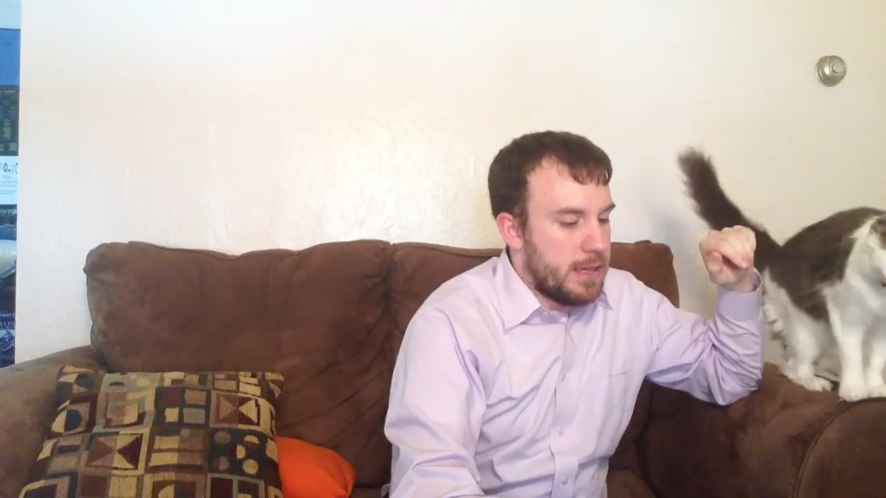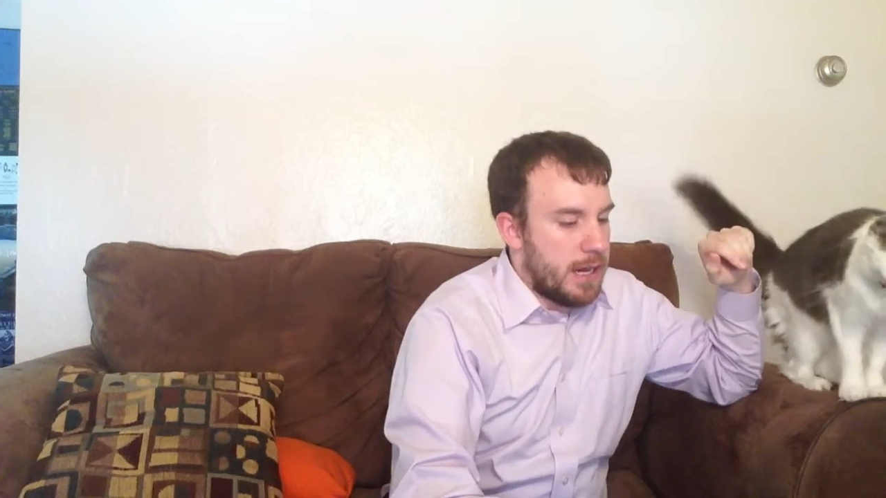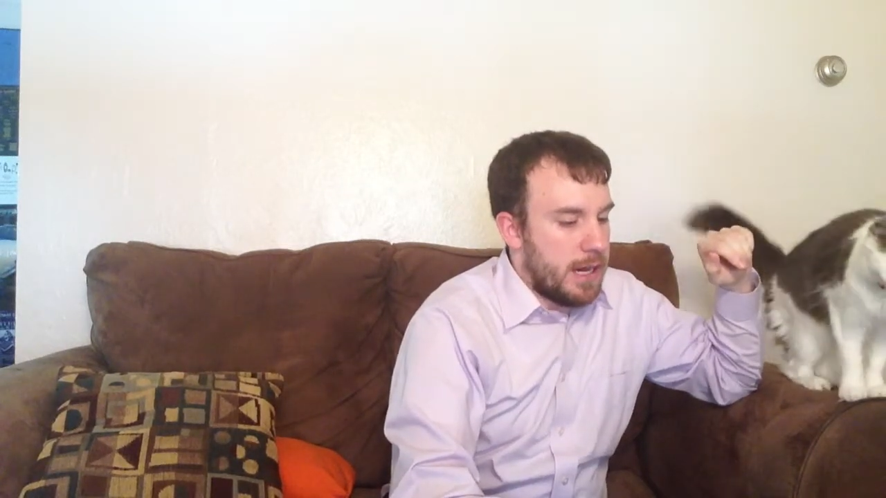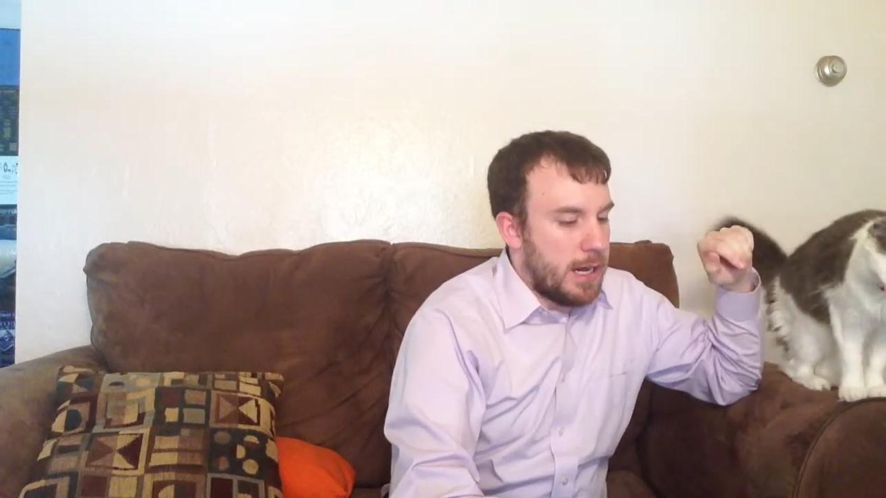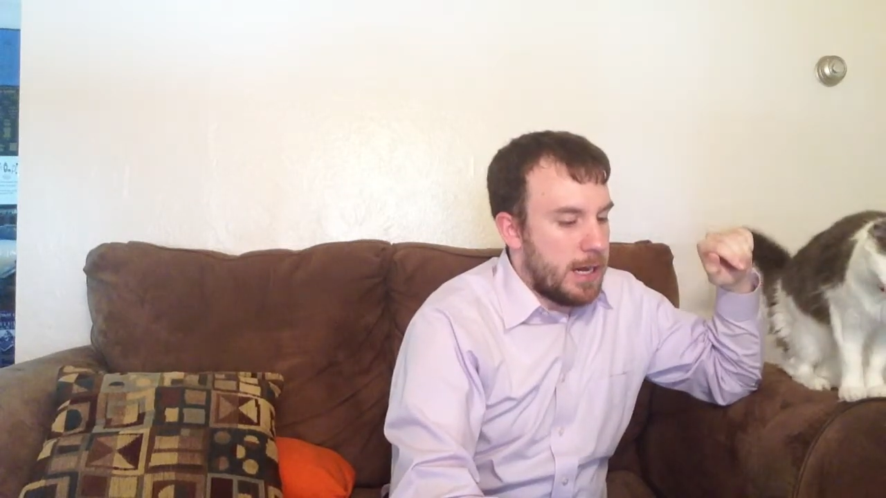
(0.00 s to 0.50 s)

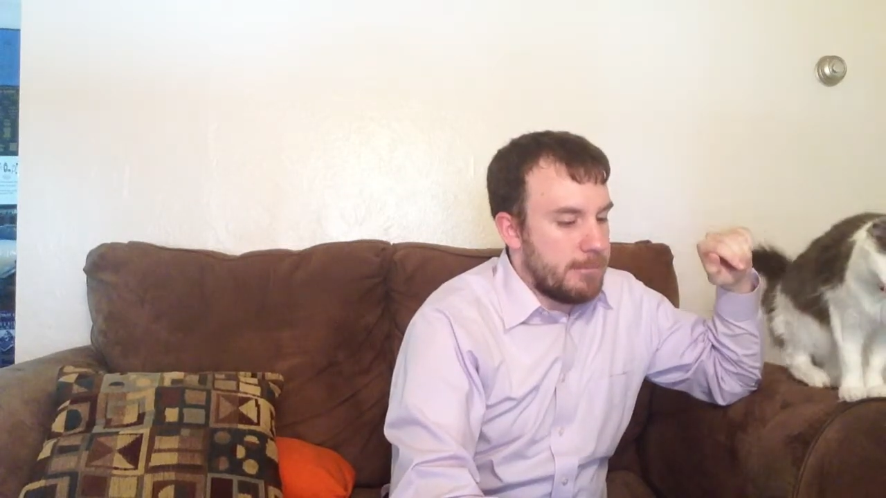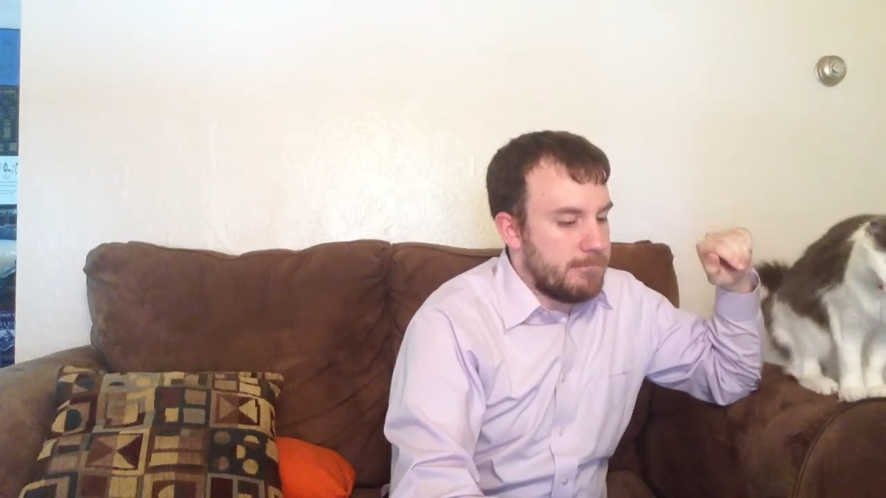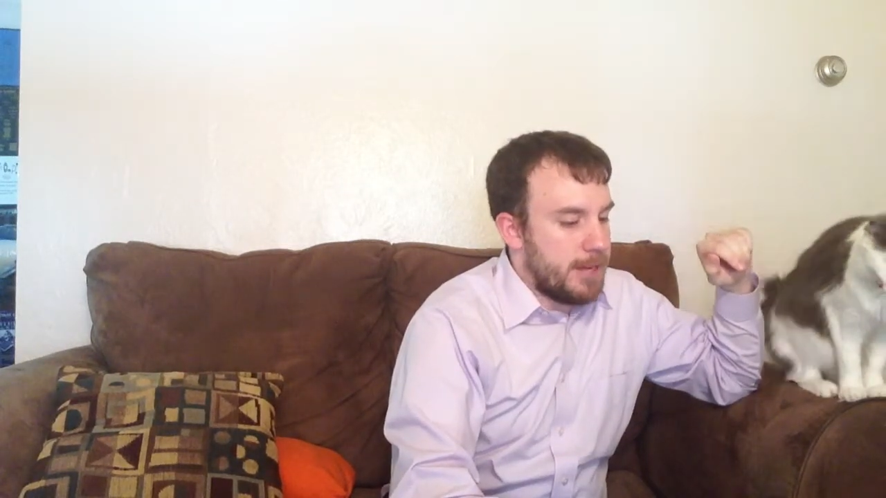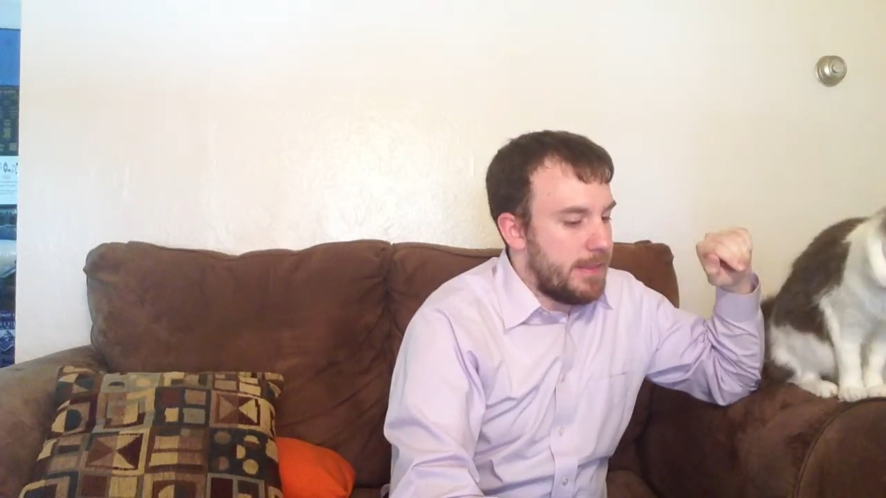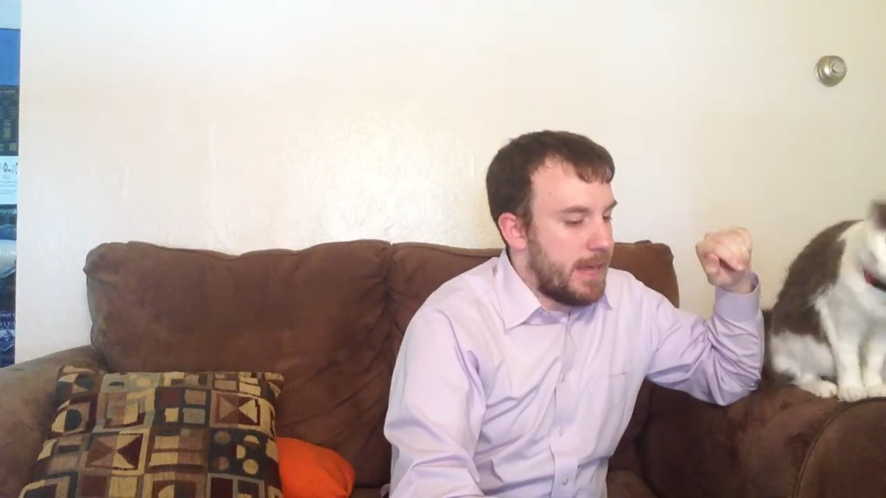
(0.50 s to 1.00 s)
um,
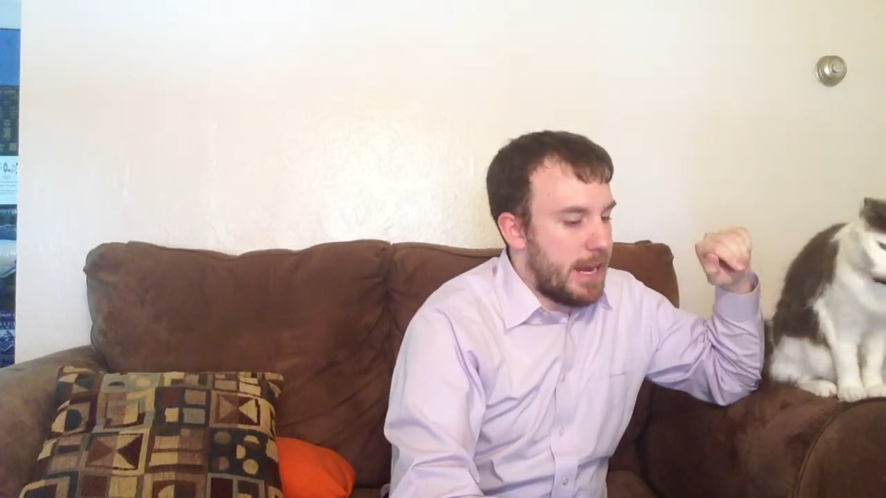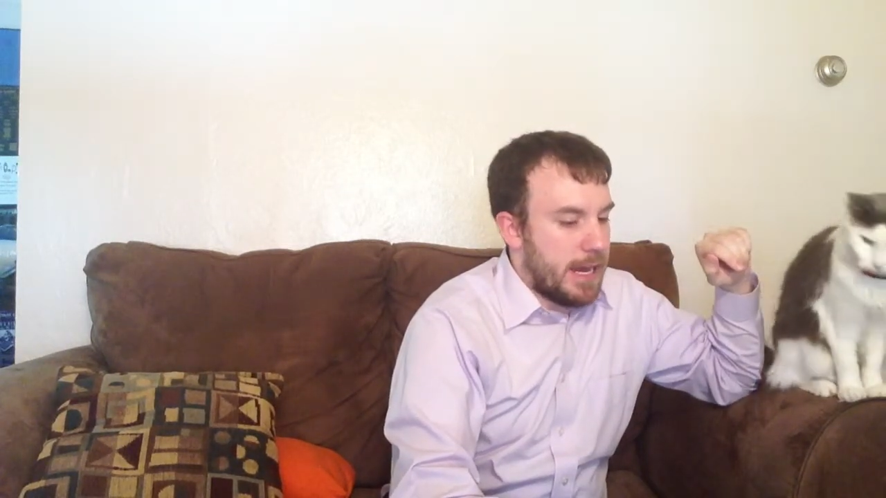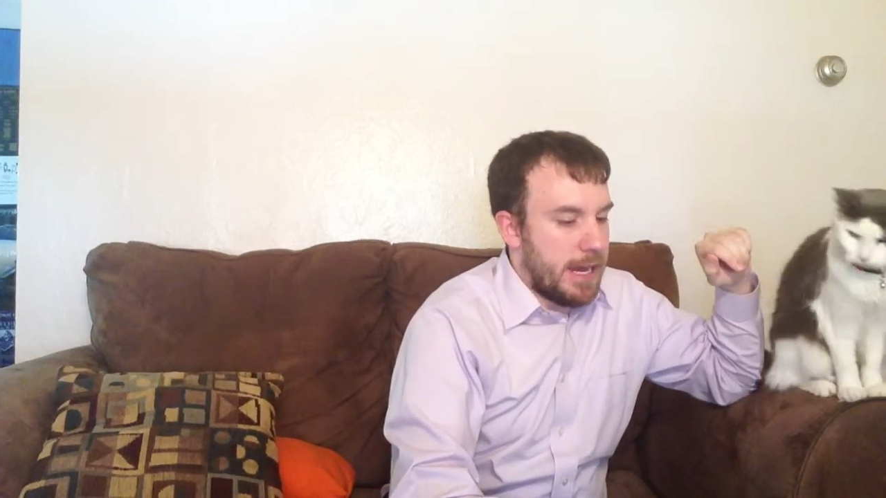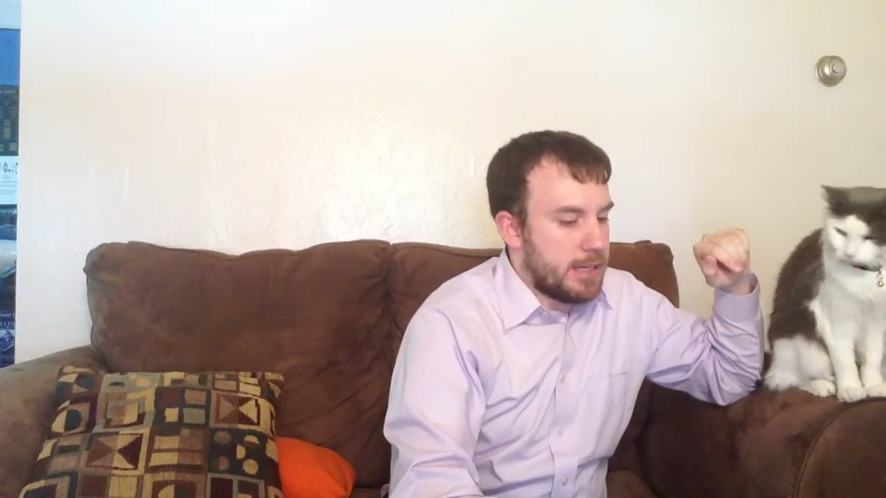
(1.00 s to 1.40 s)
and then I,